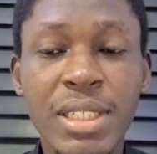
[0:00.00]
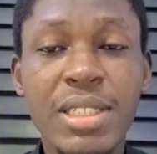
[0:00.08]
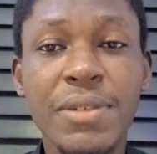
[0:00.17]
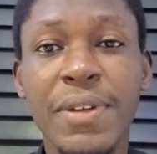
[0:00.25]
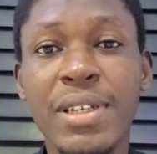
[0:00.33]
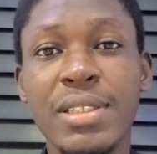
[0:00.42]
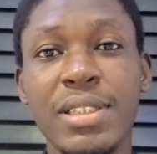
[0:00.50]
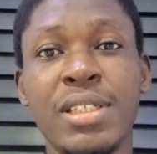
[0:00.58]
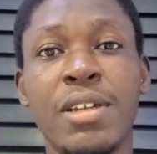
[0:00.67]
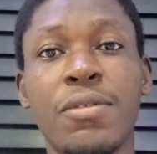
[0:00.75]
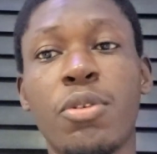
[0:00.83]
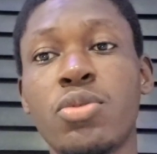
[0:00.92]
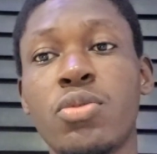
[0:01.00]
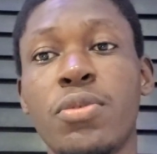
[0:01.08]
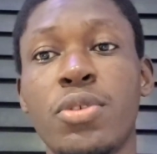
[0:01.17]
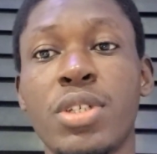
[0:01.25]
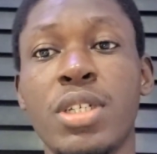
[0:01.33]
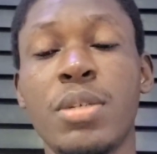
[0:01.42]
they defend in a
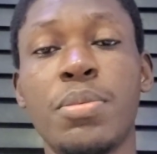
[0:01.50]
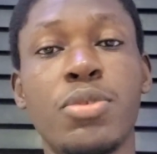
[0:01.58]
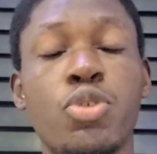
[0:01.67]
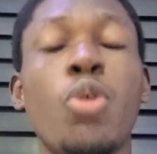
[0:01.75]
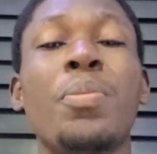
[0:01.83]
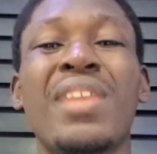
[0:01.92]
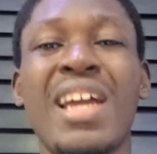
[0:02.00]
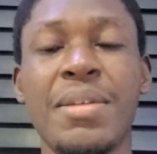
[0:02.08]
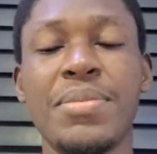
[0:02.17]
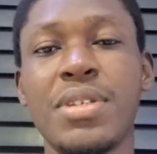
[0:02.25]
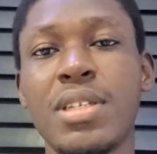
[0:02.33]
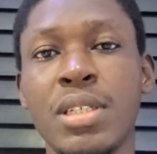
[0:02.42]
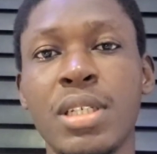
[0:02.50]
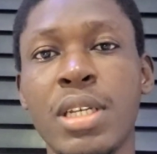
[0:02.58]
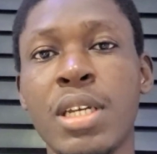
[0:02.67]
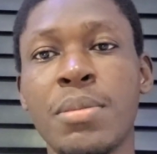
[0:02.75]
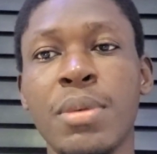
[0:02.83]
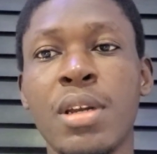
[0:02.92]
4-2-4 shape. Sometimes in the
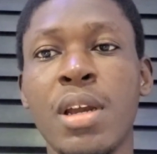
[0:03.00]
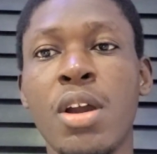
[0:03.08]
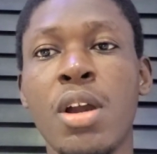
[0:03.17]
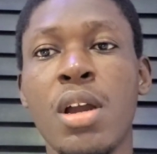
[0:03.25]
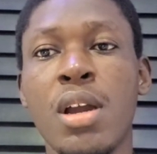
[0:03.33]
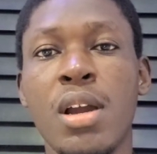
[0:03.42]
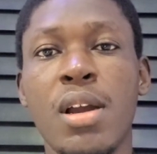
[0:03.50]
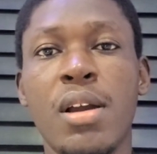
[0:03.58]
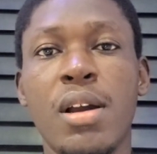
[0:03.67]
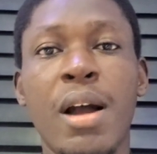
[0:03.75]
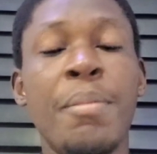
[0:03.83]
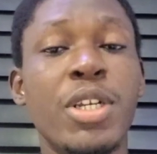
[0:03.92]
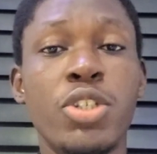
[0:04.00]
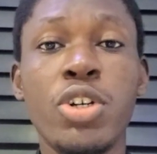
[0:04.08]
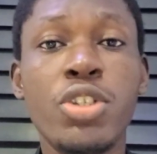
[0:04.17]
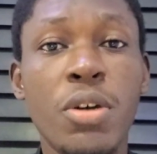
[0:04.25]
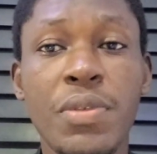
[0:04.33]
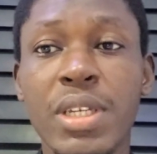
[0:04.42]
game, a
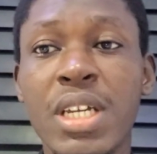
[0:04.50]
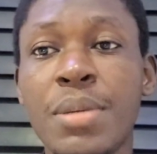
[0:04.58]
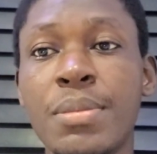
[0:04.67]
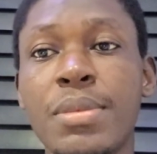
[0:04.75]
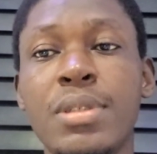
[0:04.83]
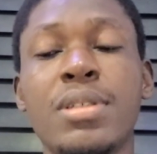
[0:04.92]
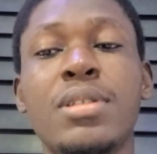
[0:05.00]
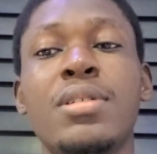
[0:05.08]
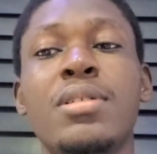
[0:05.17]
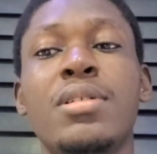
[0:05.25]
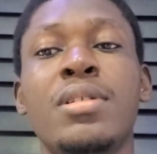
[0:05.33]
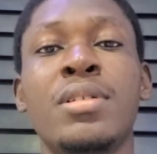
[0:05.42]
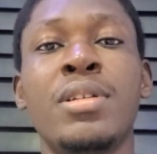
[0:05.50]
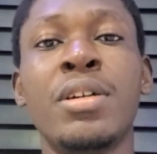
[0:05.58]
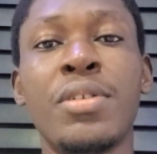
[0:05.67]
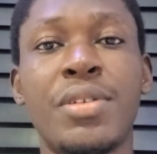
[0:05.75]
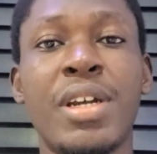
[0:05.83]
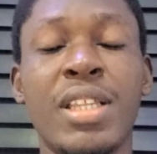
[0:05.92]
majority of the game,
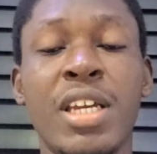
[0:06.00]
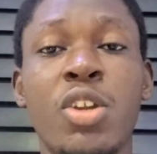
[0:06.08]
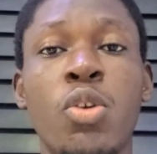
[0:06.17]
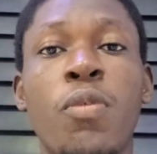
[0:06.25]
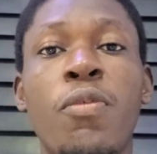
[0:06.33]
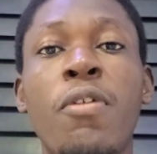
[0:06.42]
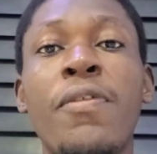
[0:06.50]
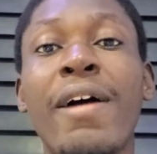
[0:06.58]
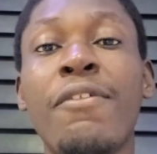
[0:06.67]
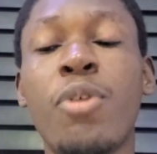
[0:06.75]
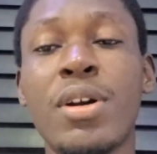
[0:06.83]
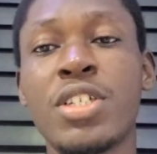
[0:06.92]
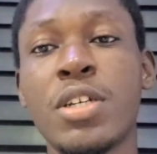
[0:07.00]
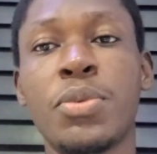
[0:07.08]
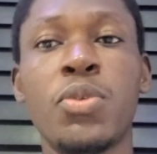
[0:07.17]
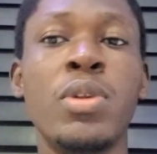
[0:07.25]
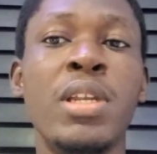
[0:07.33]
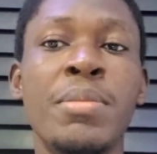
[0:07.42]
they retracted in a 4-5-1
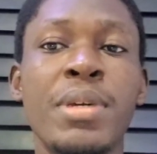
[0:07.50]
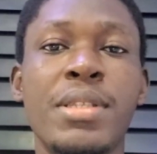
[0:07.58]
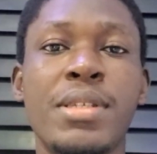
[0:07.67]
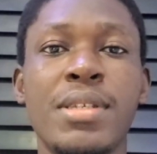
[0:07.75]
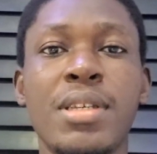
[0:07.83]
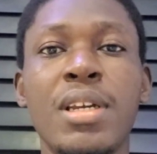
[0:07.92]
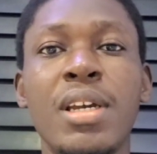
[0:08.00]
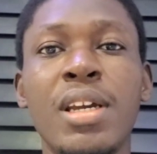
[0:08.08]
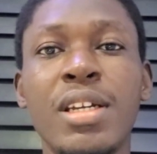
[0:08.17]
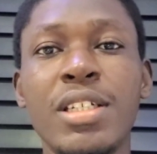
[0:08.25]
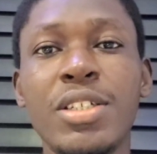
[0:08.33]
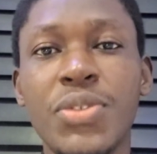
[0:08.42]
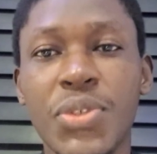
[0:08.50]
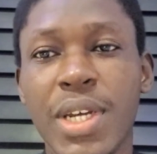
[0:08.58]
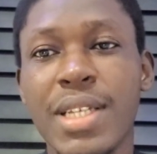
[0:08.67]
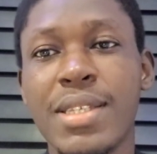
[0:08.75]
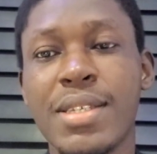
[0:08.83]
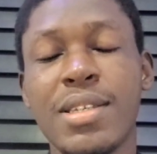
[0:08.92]
shape to limit the
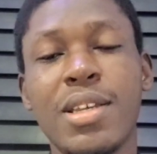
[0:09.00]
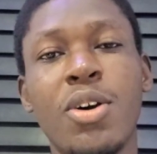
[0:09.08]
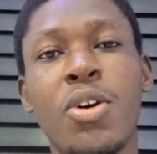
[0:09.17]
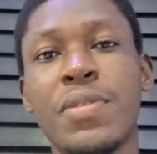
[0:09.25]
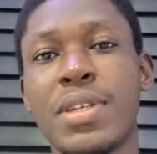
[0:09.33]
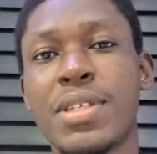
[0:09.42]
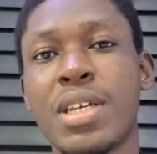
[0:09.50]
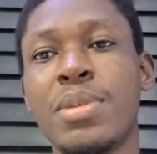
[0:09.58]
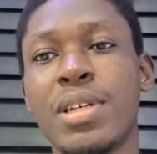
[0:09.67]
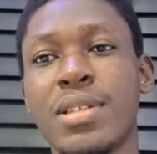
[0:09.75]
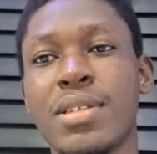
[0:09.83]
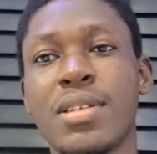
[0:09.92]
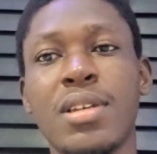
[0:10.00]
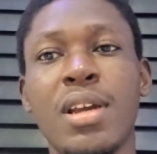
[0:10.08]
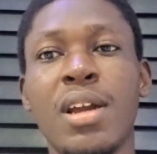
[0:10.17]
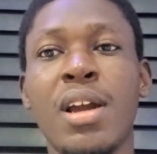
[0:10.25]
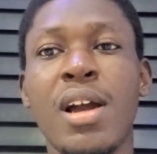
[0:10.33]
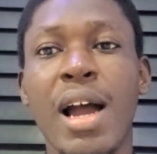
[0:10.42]
threats of the Serbians.
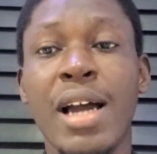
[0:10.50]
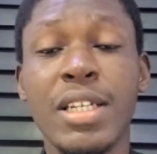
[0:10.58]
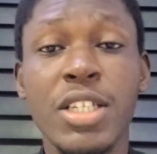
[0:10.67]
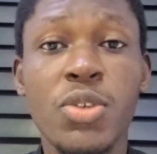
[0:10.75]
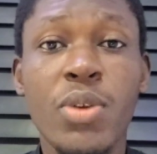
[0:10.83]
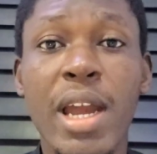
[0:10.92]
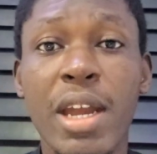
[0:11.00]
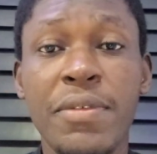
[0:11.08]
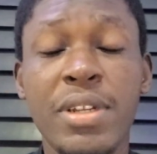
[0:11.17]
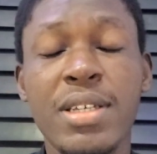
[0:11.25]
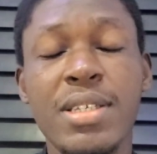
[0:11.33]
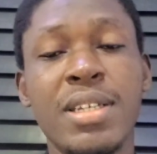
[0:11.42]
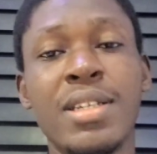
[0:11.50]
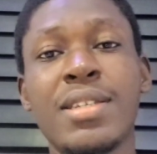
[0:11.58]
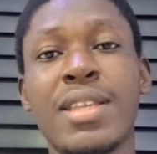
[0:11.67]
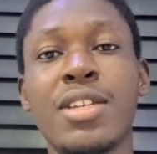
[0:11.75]
And it's quite evident in the